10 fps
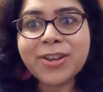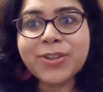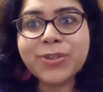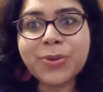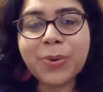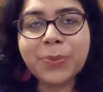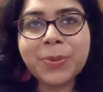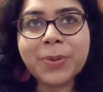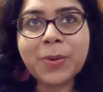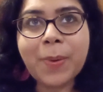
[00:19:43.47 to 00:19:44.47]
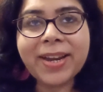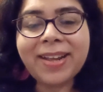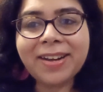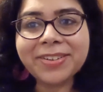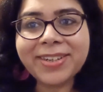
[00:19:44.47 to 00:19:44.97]
So we were quite
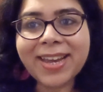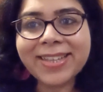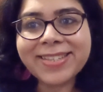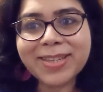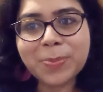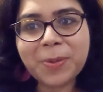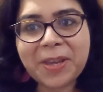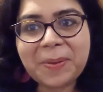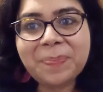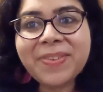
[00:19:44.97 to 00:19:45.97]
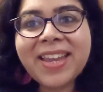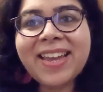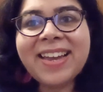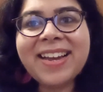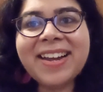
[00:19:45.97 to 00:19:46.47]
hungry at 6 p.m.
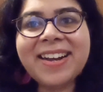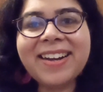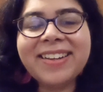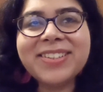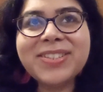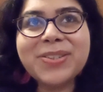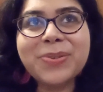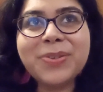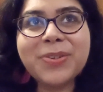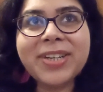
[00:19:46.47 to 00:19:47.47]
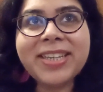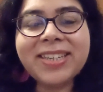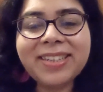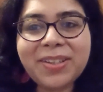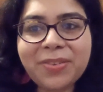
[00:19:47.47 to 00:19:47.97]
So we were
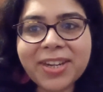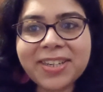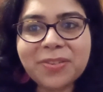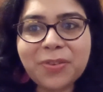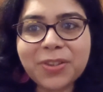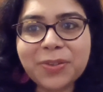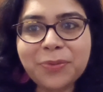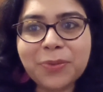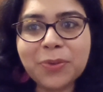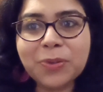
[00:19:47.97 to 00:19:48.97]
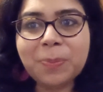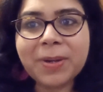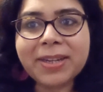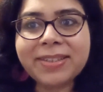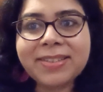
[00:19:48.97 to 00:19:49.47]
eagerly waiting for the food,
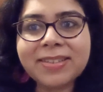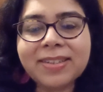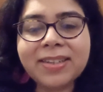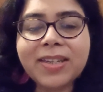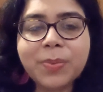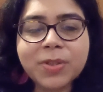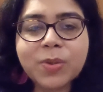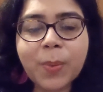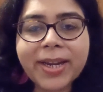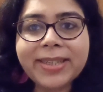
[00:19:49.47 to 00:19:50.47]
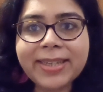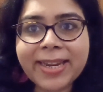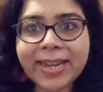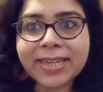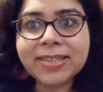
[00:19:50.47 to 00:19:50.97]
but it was quite
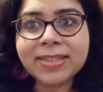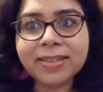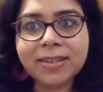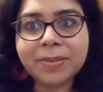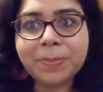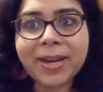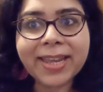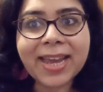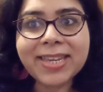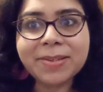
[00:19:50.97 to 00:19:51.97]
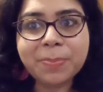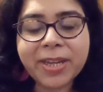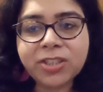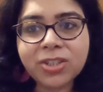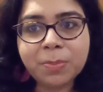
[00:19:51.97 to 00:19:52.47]
late. Like I
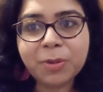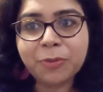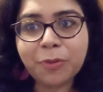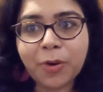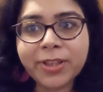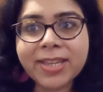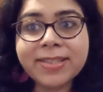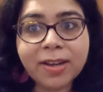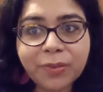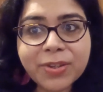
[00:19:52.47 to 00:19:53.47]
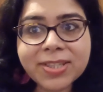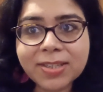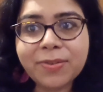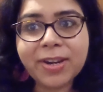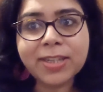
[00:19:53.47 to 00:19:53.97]
mentioned before, their service
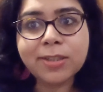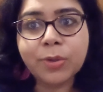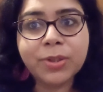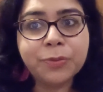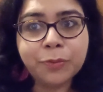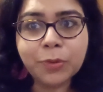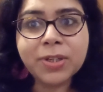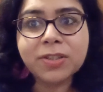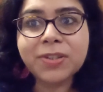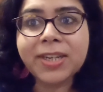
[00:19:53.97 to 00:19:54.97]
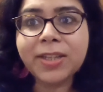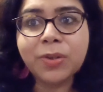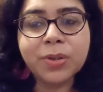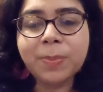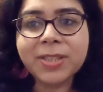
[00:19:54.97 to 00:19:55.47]
is very slow. The food is really
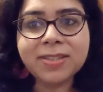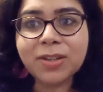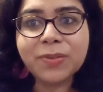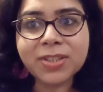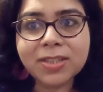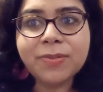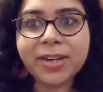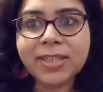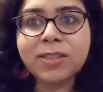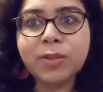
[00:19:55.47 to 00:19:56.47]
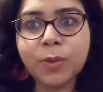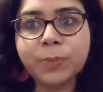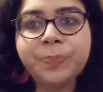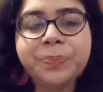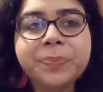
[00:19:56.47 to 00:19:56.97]
good, but service is very slow.